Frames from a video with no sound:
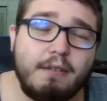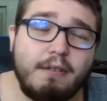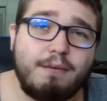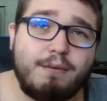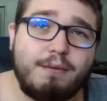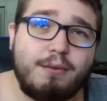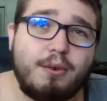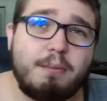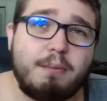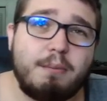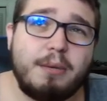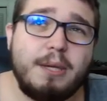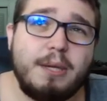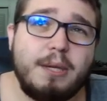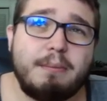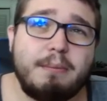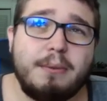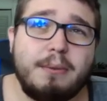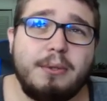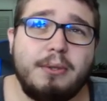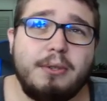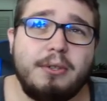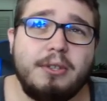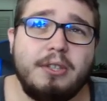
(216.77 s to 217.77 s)
for
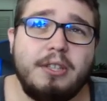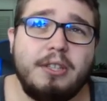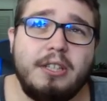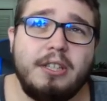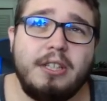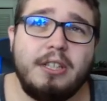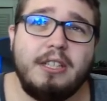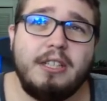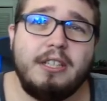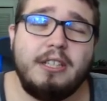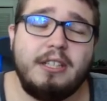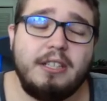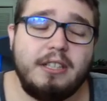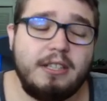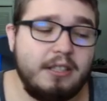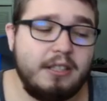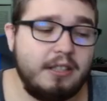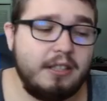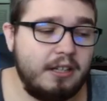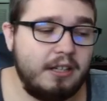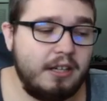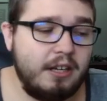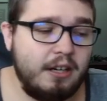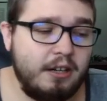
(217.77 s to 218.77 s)
people.
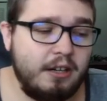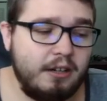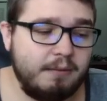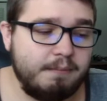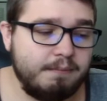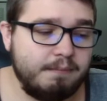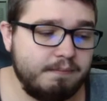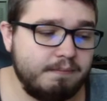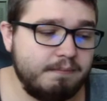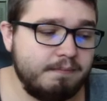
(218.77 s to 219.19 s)
Now,